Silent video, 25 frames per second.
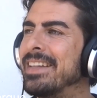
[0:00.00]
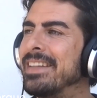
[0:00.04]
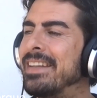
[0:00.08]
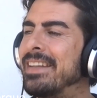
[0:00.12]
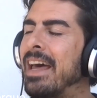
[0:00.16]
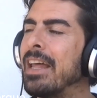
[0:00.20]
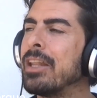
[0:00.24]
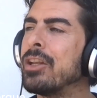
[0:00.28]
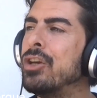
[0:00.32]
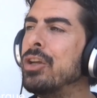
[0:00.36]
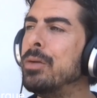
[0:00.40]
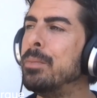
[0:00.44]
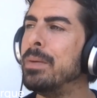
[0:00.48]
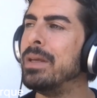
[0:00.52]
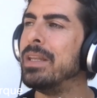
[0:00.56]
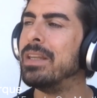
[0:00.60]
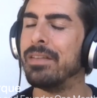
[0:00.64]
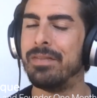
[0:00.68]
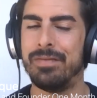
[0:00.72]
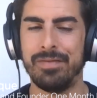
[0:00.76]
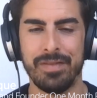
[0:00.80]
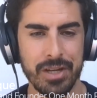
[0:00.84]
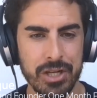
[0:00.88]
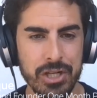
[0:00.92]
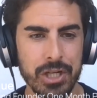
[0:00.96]
that could be
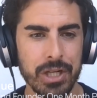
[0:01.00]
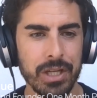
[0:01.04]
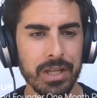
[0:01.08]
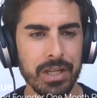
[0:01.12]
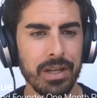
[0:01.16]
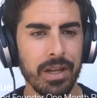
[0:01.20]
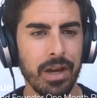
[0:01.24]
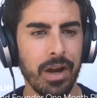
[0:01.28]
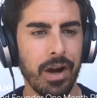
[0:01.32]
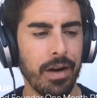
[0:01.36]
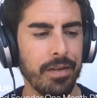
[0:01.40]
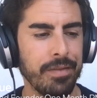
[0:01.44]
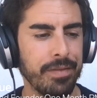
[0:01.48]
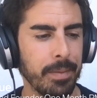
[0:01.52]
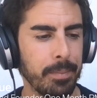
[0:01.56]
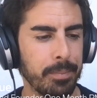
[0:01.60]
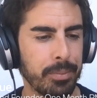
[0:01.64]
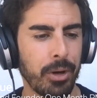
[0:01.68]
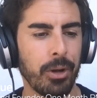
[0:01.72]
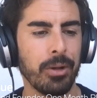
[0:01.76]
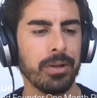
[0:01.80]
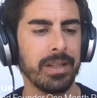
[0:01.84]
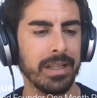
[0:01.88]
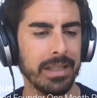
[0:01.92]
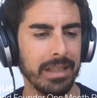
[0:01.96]
the vision of a
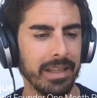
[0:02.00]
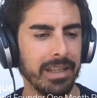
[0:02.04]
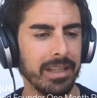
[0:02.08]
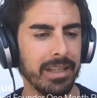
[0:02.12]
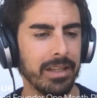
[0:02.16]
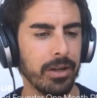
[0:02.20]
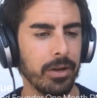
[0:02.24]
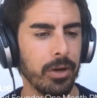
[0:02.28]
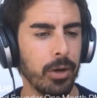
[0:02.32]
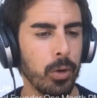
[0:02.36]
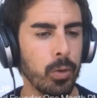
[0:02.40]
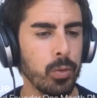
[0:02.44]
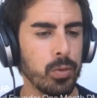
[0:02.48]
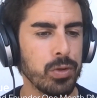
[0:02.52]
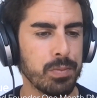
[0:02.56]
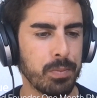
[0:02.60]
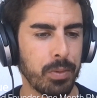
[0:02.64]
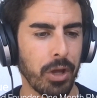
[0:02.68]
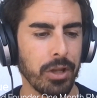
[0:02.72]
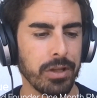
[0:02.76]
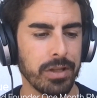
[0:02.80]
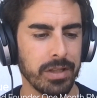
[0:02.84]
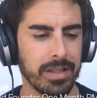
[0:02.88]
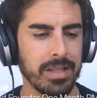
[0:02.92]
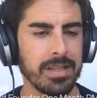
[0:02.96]
product leader whose
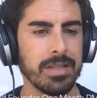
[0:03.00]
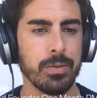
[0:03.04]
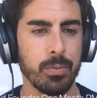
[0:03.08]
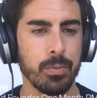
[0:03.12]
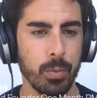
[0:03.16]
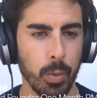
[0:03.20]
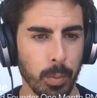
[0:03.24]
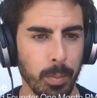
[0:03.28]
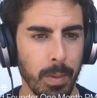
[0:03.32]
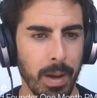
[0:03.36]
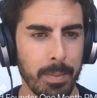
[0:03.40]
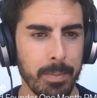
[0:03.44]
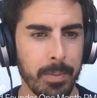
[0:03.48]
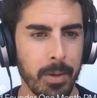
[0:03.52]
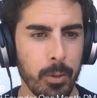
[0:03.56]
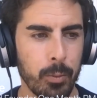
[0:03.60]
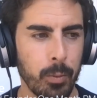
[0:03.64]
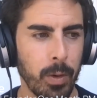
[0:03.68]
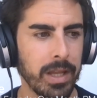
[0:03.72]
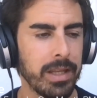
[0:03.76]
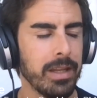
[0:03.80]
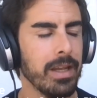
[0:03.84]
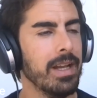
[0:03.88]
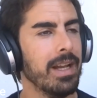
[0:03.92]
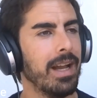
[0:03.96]
product is a roadmap.
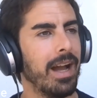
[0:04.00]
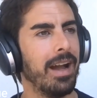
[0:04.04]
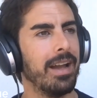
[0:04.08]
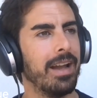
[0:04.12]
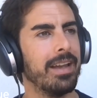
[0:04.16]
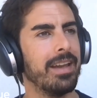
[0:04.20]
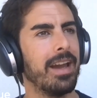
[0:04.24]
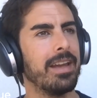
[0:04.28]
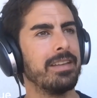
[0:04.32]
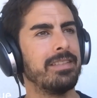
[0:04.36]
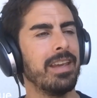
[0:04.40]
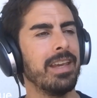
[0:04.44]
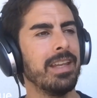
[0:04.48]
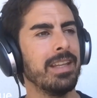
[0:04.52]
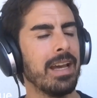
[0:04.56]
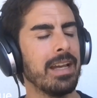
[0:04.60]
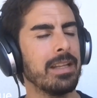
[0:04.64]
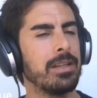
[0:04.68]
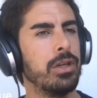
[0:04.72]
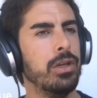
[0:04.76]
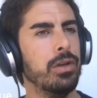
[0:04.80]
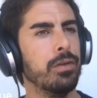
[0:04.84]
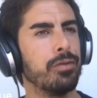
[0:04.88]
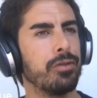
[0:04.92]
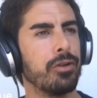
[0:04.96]
Right, I, I take
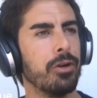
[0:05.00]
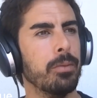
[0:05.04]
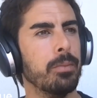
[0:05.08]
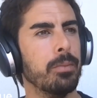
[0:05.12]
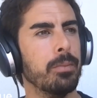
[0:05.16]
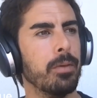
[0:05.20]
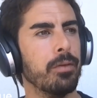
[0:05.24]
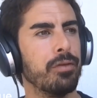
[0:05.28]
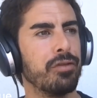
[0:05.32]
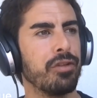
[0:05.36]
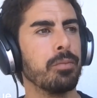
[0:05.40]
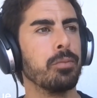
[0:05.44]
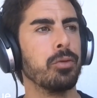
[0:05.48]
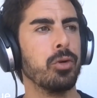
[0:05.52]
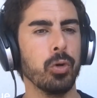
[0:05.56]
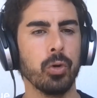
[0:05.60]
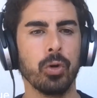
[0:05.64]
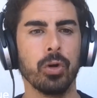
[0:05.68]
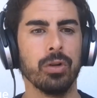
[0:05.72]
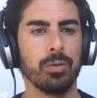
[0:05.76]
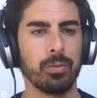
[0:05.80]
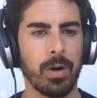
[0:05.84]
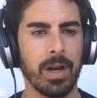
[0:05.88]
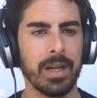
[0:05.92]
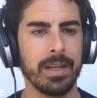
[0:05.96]
that cue from from
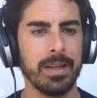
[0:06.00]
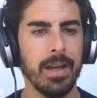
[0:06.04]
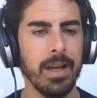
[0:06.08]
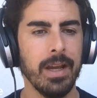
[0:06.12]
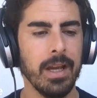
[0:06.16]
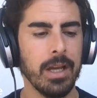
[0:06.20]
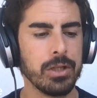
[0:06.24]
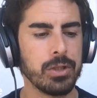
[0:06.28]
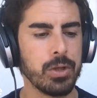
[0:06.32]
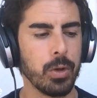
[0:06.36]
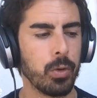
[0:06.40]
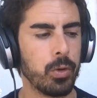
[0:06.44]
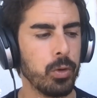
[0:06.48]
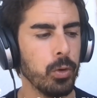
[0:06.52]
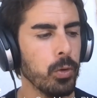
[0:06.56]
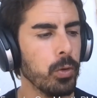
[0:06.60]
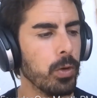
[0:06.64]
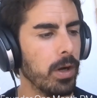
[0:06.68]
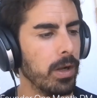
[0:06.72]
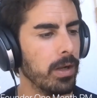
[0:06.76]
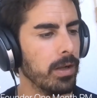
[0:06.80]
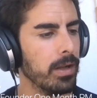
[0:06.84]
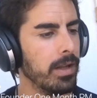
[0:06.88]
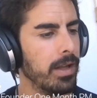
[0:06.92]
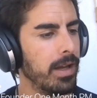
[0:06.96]
Google. Right, so
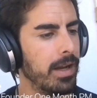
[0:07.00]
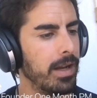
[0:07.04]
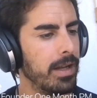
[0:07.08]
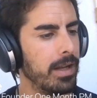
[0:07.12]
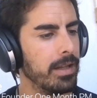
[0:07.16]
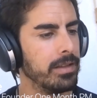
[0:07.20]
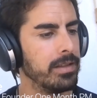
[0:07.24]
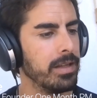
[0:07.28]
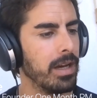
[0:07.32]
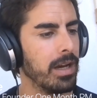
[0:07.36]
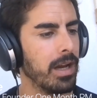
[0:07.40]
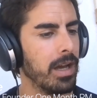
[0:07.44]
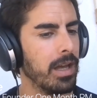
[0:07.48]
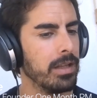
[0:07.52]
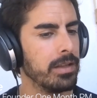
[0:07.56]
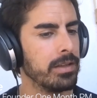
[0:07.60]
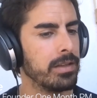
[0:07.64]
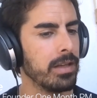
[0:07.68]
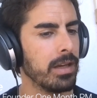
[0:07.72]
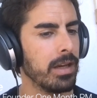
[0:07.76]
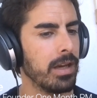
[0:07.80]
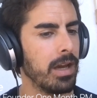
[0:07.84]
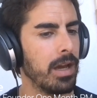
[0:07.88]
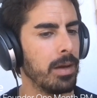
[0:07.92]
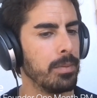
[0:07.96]
Google, the
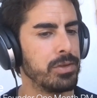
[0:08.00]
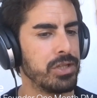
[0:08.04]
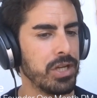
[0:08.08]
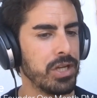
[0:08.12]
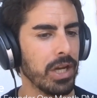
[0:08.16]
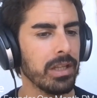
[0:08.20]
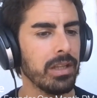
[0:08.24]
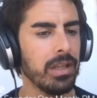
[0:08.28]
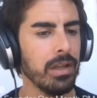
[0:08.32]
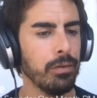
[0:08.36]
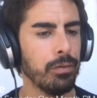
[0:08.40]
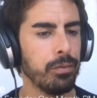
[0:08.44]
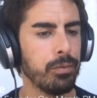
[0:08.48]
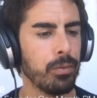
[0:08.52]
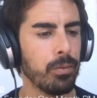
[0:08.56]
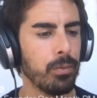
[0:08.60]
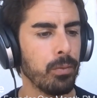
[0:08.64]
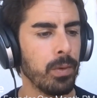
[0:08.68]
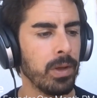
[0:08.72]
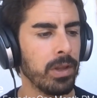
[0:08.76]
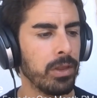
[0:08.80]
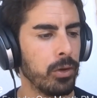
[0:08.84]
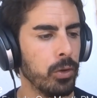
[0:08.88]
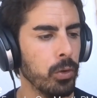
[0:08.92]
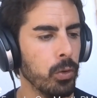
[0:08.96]
the objective
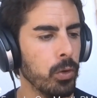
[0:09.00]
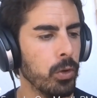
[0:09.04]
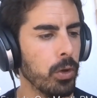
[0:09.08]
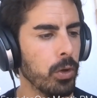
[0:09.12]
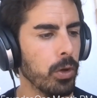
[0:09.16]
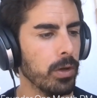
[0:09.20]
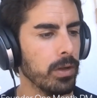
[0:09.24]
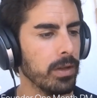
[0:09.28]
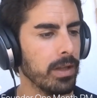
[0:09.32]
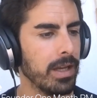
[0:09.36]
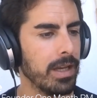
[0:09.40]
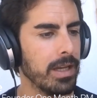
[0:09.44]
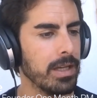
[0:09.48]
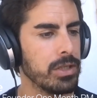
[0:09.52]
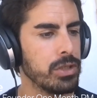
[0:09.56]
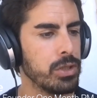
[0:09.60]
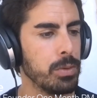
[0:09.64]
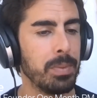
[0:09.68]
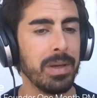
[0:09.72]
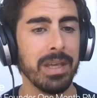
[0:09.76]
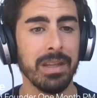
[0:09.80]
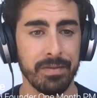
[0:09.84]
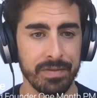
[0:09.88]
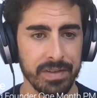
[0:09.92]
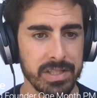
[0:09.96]
with Google is
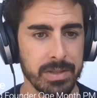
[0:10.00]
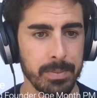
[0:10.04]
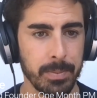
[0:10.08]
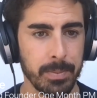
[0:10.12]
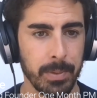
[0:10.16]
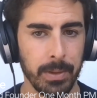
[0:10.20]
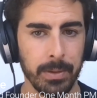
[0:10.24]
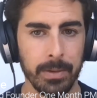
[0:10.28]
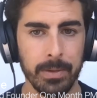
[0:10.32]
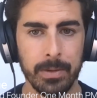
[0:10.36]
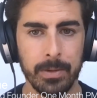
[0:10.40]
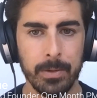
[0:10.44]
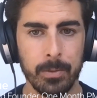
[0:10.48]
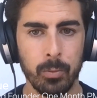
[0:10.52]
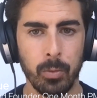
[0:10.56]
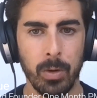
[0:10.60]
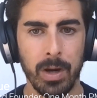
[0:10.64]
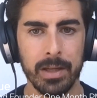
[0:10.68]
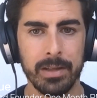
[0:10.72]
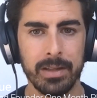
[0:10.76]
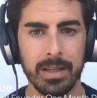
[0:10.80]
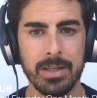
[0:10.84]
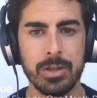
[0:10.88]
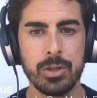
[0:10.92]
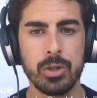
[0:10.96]
to be invisible.
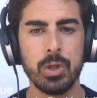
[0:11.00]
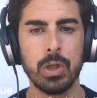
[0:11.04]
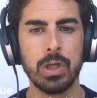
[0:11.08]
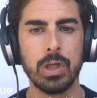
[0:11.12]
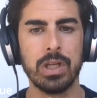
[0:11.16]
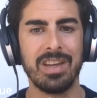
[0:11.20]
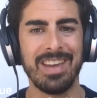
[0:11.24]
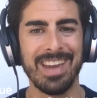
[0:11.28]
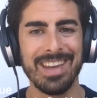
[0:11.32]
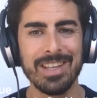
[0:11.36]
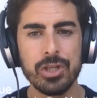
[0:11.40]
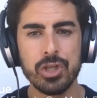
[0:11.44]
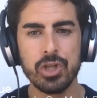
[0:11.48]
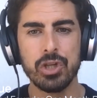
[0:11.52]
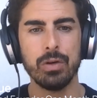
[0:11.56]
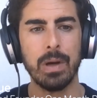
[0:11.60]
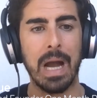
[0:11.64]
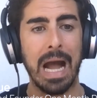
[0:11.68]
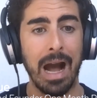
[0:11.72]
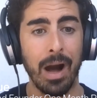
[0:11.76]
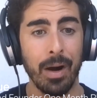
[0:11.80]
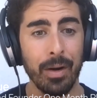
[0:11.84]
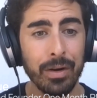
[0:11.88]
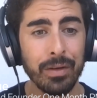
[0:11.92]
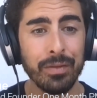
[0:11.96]
Right, is to get you
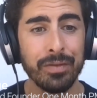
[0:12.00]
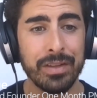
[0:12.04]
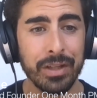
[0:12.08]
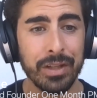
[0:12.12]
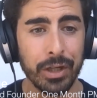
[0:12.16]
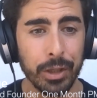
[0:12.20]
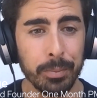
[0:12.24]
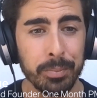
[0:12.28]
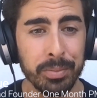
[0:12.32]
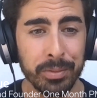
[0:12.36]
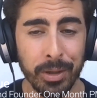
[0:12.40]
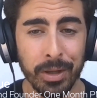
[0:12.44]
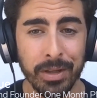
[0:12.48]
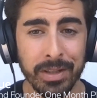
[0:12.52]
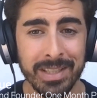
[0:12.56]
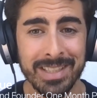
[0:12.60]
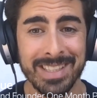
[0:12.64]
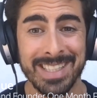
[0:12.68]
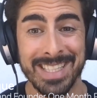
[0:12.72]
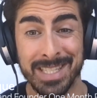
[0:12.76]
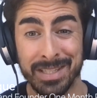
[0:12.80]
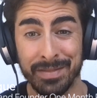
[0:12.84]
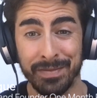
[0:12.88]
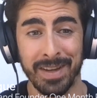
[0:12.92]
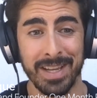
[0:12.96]
out of their
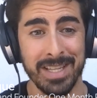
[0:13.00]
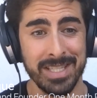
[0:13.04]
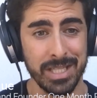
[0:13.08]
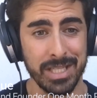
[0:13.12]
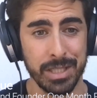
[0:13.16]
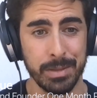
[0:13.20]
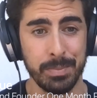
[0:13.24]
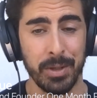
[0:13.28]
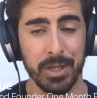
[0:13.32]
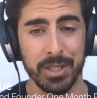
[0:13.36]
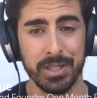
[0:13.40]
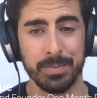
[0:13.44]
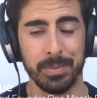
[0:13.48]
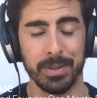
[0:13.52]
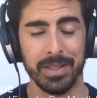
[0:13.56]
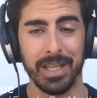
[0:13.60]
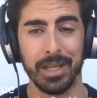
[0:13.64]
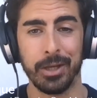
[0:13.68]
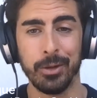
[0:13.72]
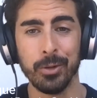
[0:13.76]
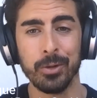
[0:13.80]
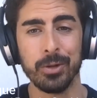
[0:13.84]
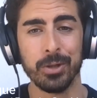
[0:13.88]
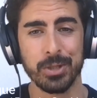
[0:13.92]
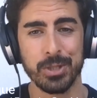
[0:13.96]
product as fast as possible.
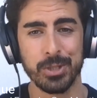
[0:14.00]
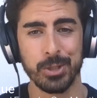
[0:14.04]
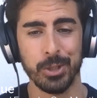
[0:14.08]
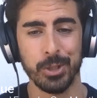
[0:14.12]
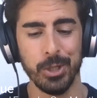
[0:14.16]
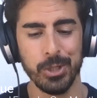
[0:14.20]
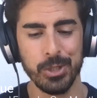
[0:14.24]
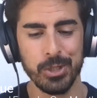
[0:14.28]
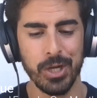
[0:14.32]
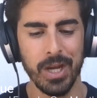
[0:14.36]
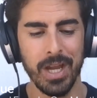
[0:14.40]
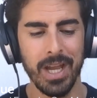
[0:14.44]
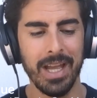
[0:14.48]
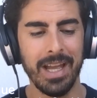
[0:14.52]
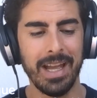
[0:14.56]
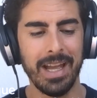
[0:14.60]
Like Google search,